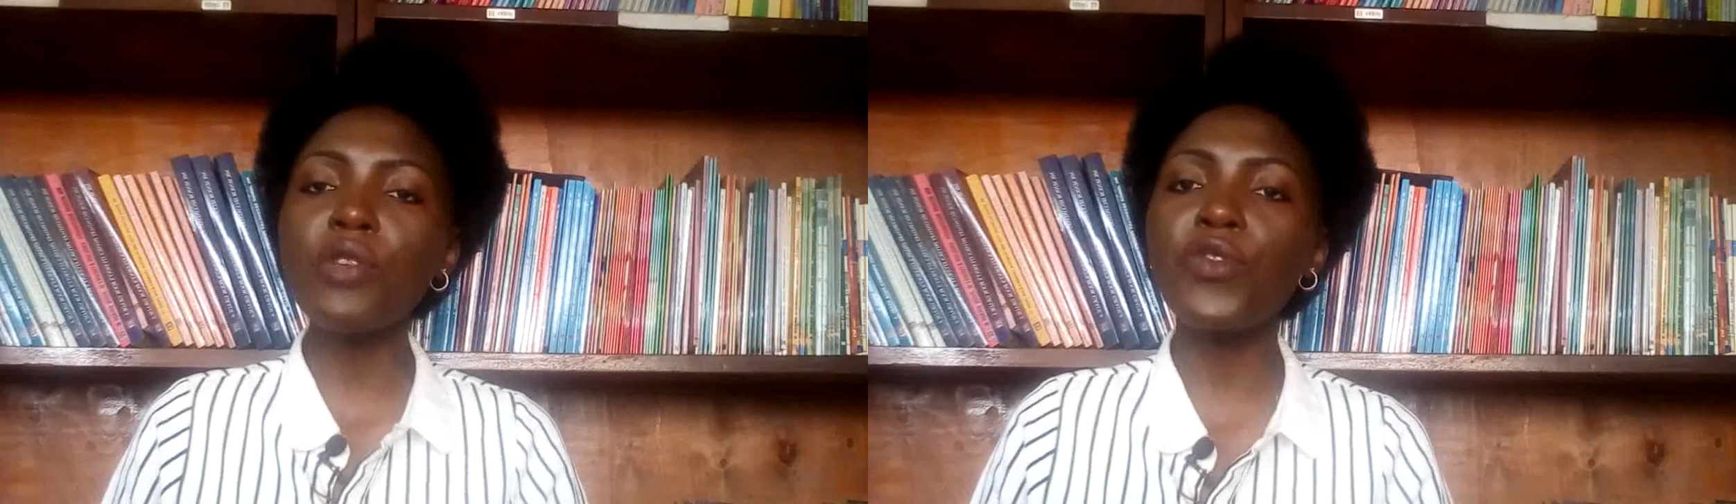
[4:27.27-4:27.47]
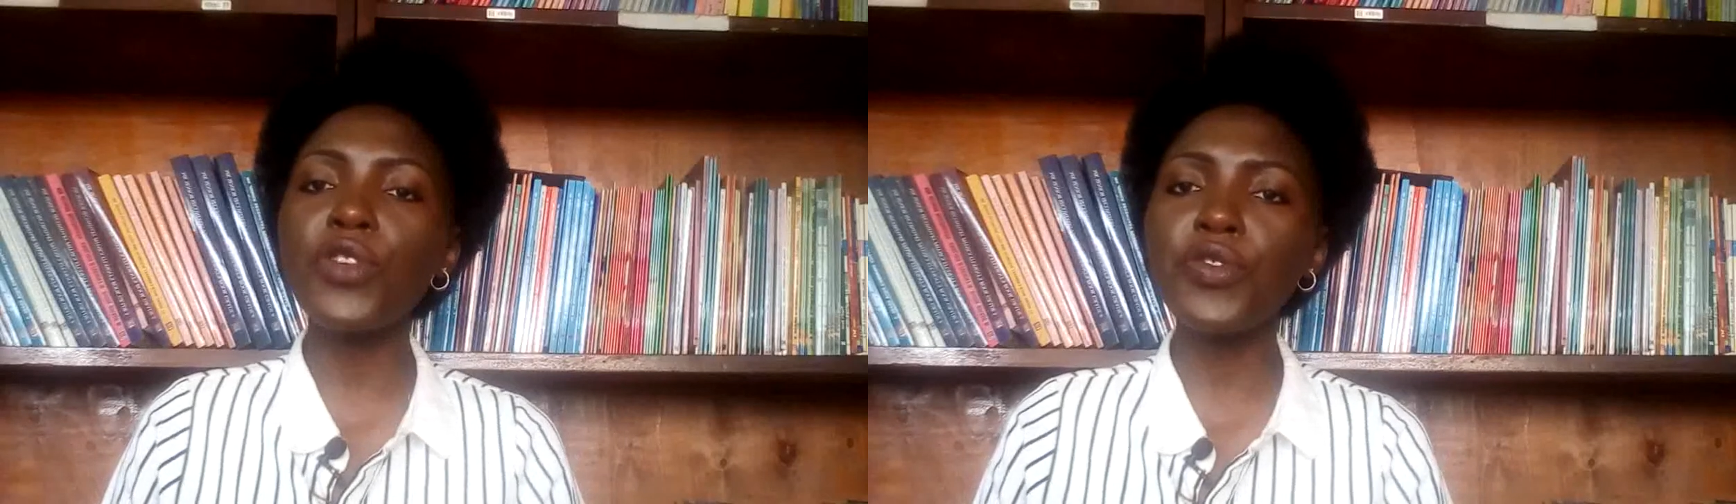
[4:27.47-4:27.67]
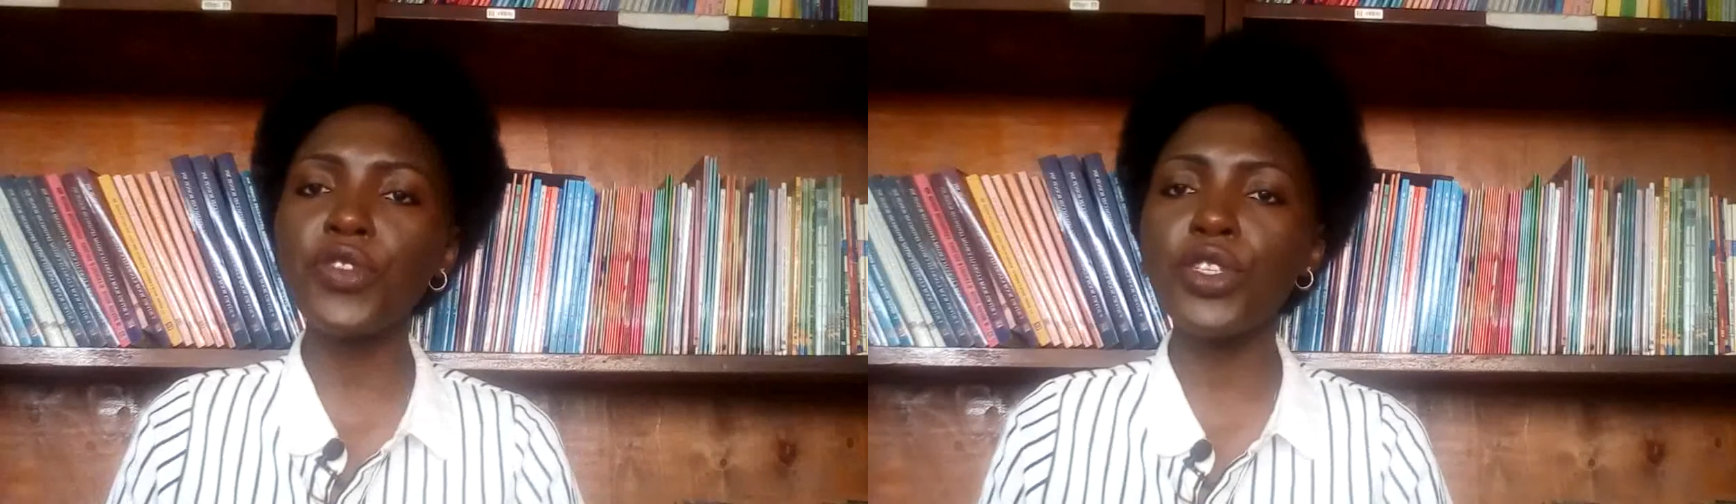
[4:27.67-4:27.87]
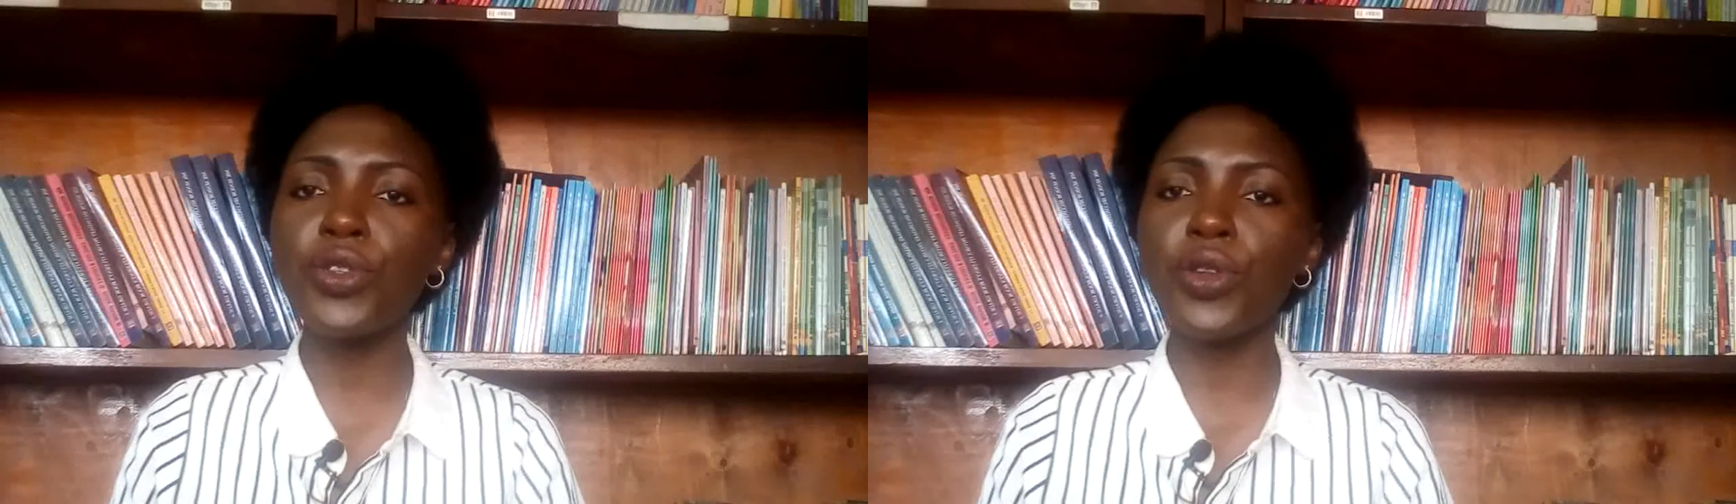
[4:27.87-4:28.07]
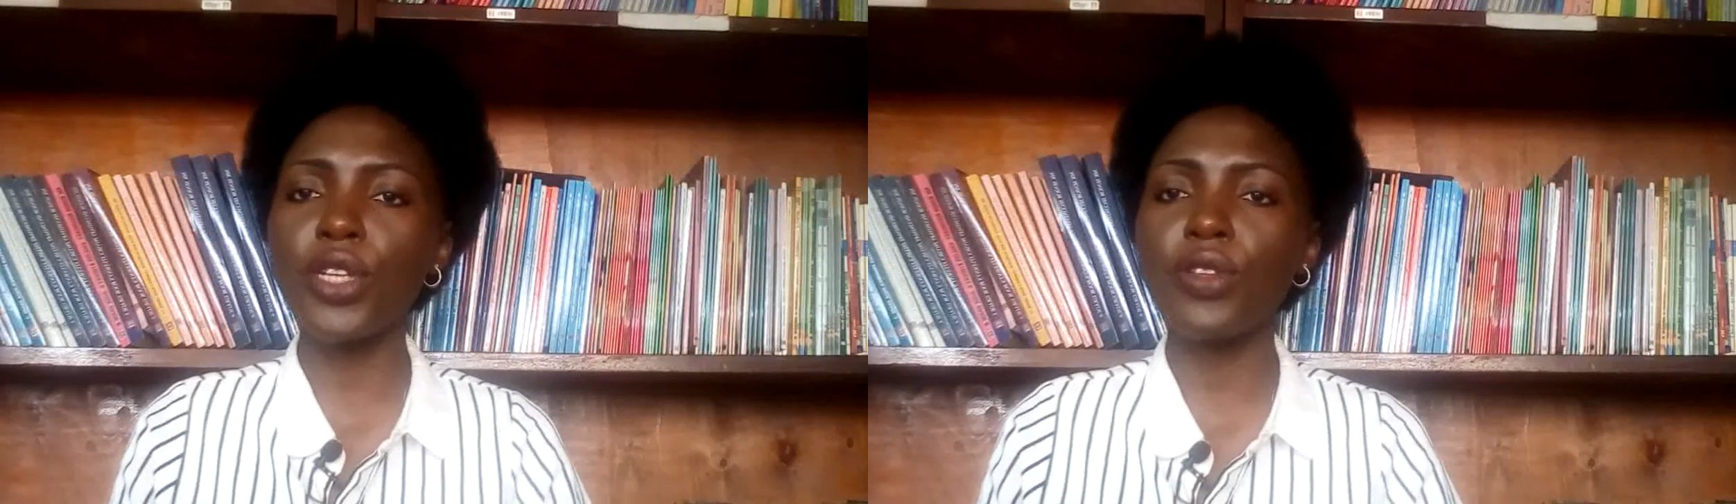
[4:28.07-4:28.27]
feel free
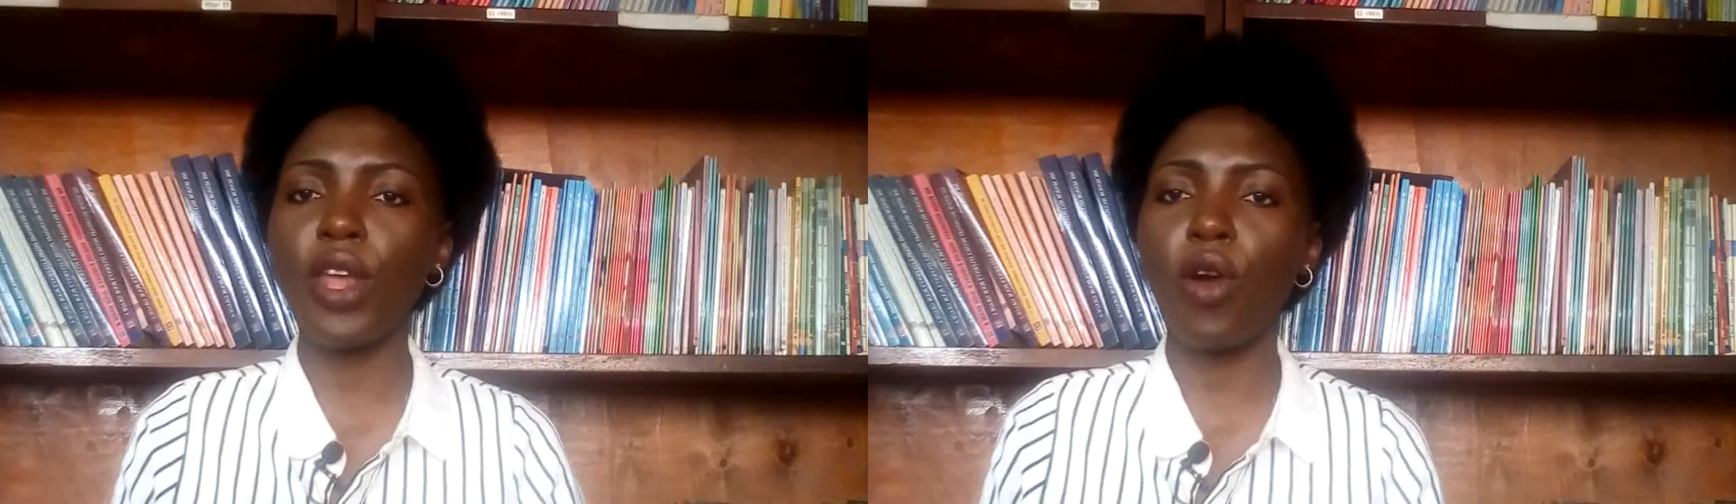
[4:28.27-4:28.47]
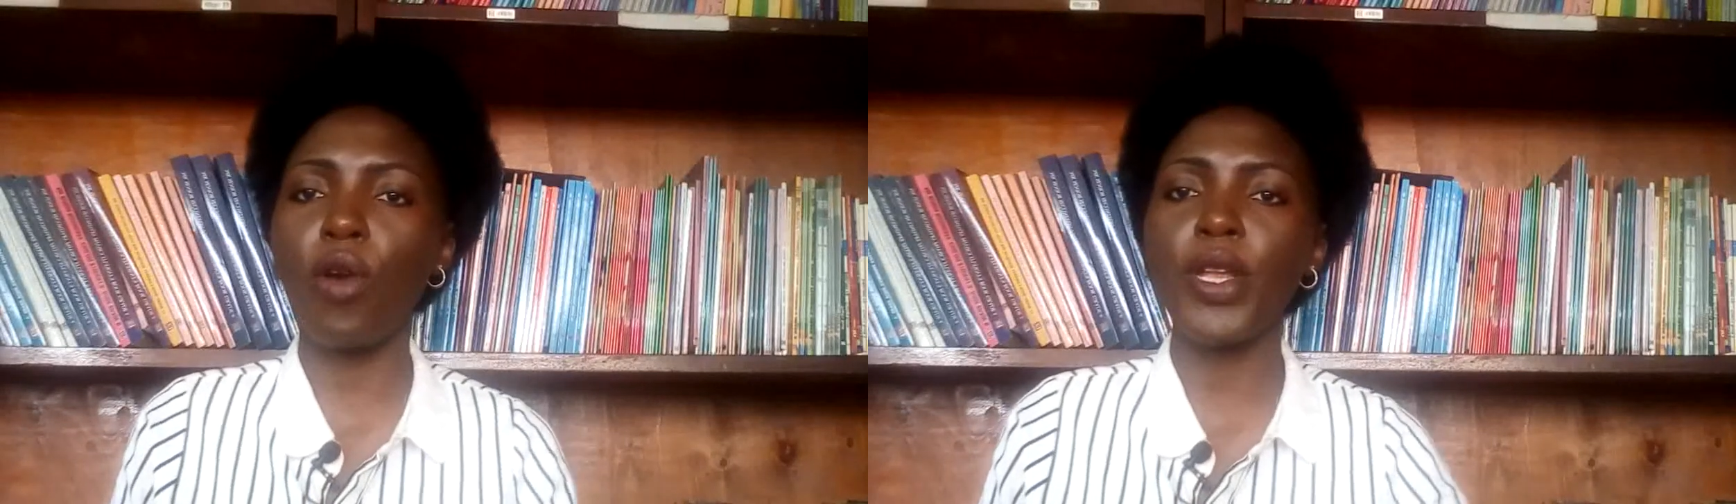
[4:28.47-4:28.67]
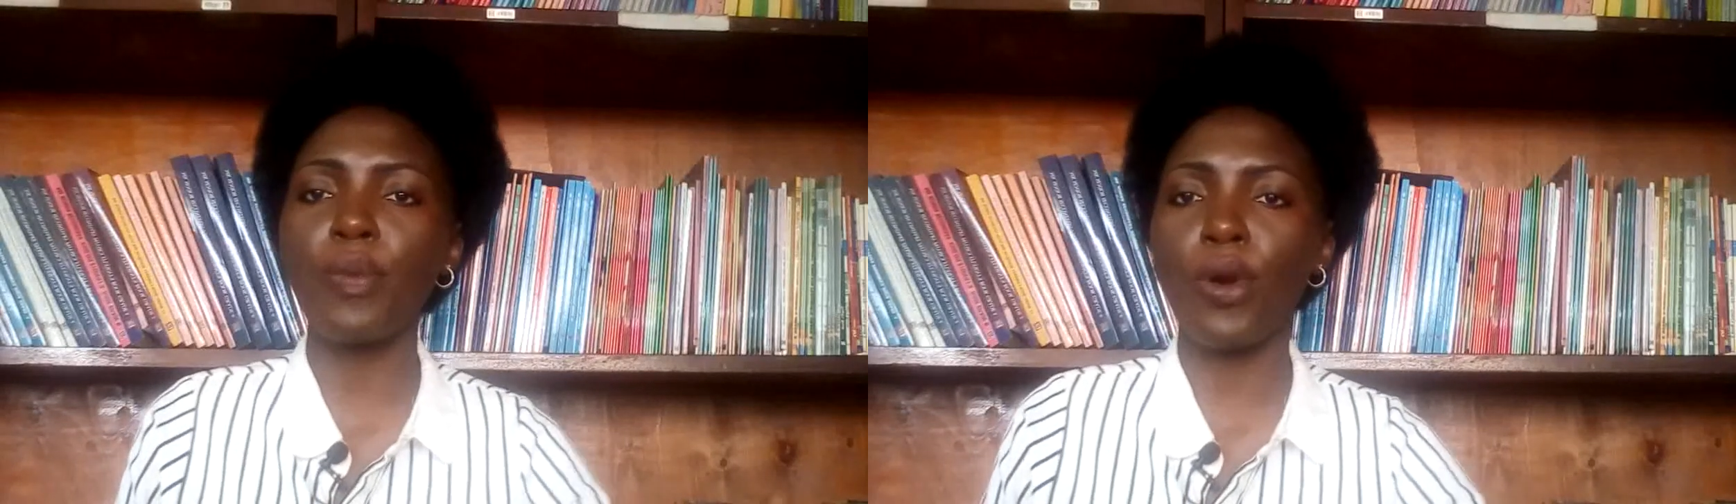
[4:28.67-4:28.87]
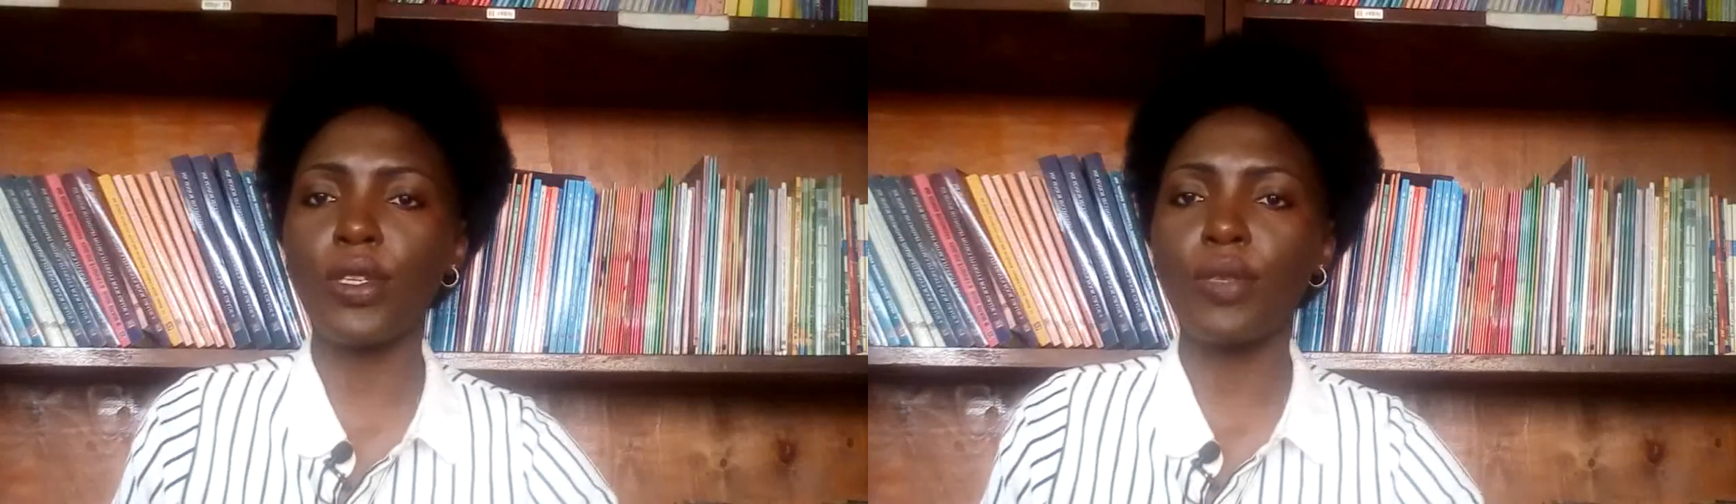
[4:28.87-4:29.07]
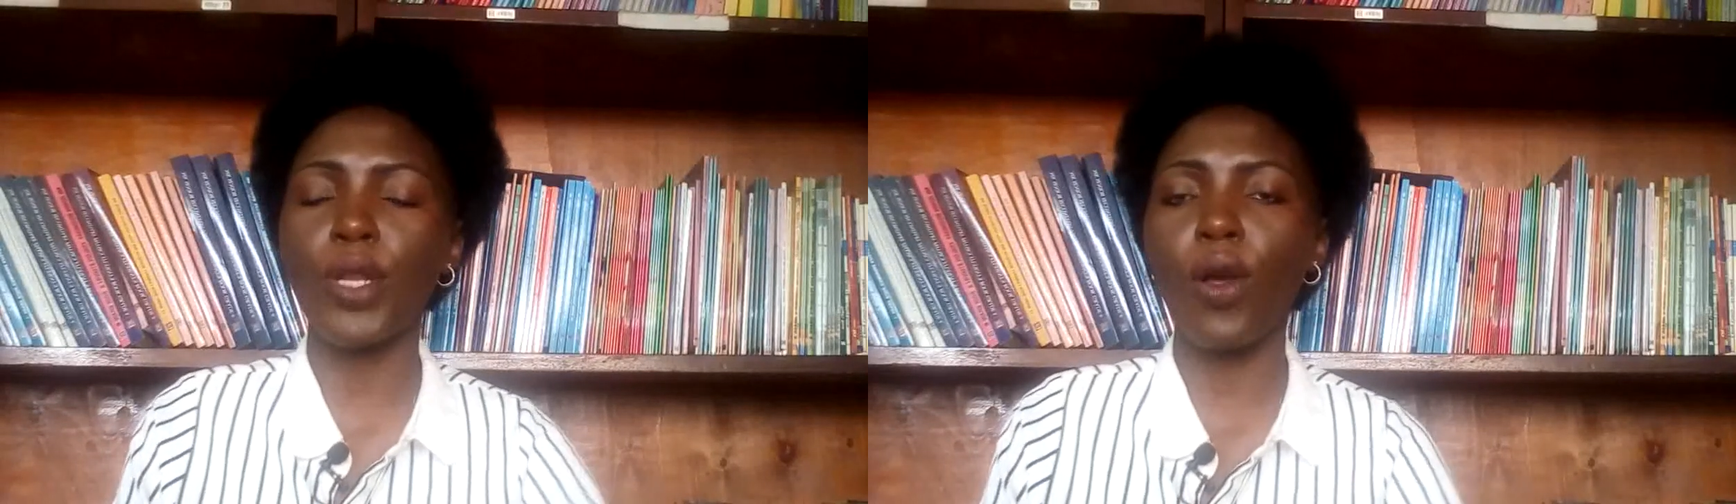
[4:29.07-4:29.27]
to get to the comment
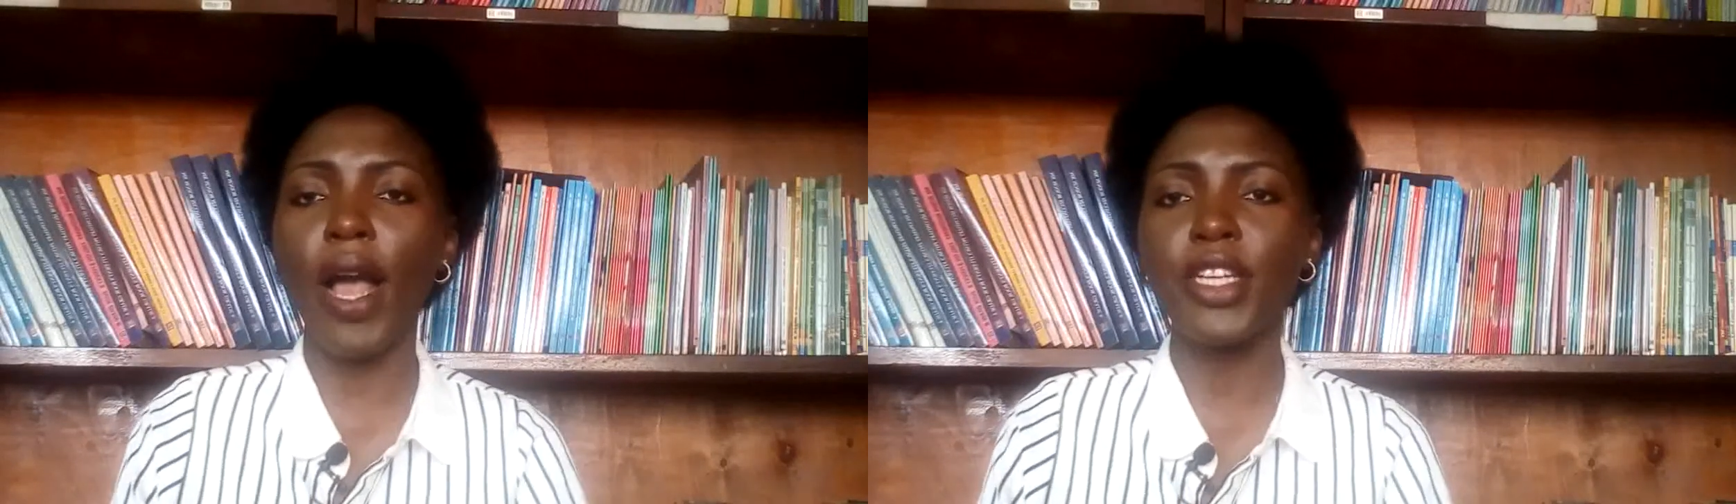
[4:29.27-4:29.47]
box below